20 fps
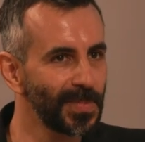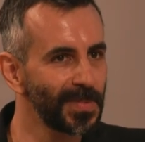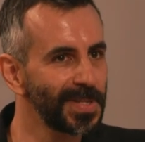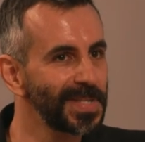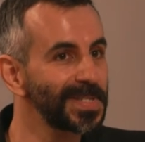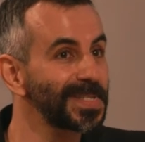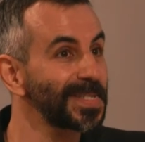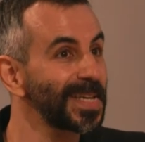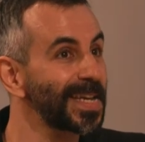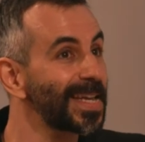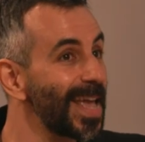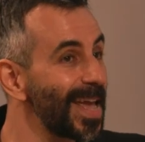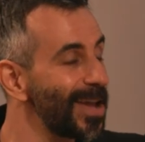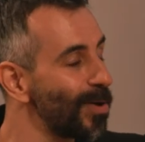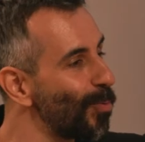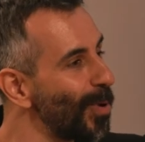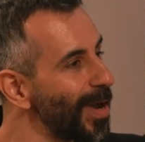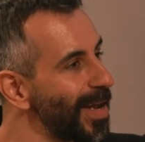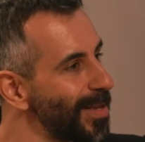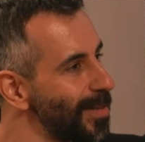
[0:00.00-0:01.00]
this is a
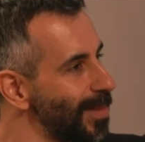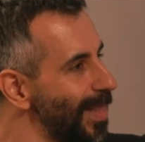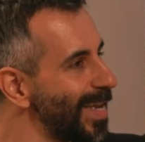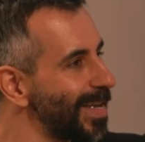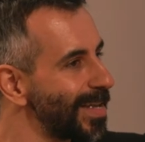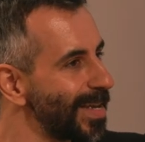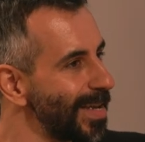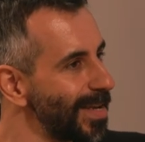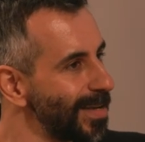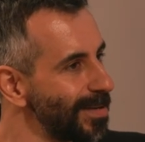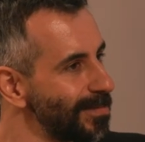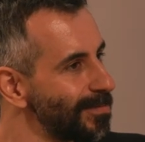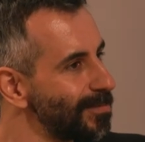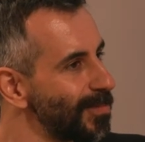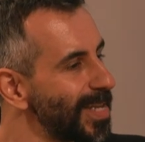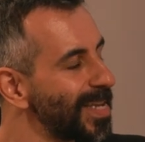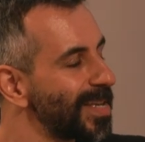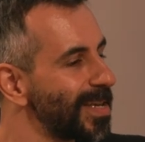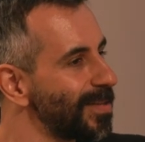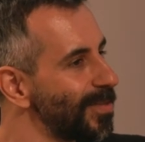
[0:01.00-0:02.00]
gateway linking
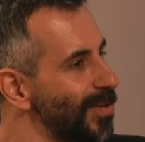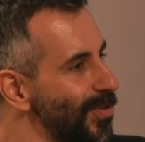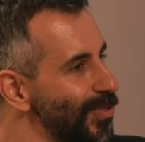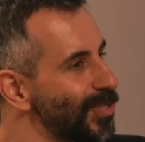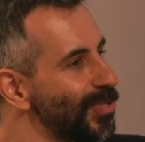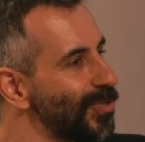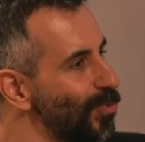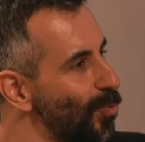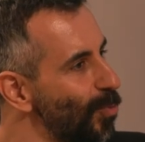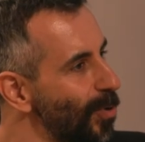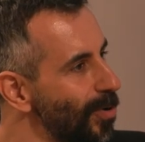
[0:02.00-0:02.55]
those two